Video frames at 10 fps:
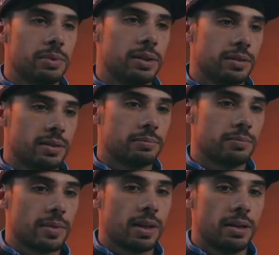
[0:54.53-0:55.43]
But
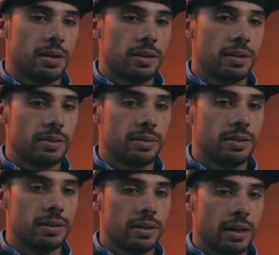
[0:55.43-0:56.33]
I
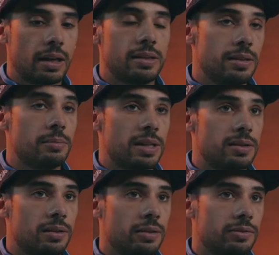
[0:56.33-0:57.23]
think, and I see
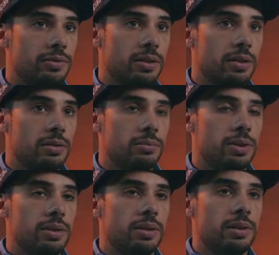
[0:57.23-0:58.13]
myself
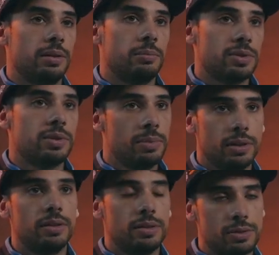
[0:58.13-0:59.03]
with the
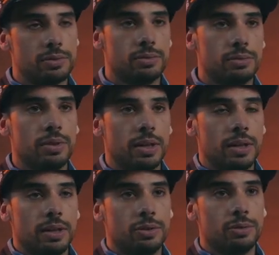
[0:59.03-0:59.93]
possibilities
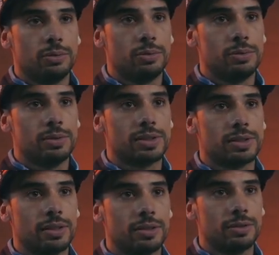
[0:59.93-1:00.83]
to
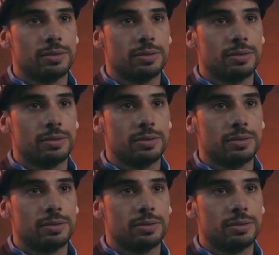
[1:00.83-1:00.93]
start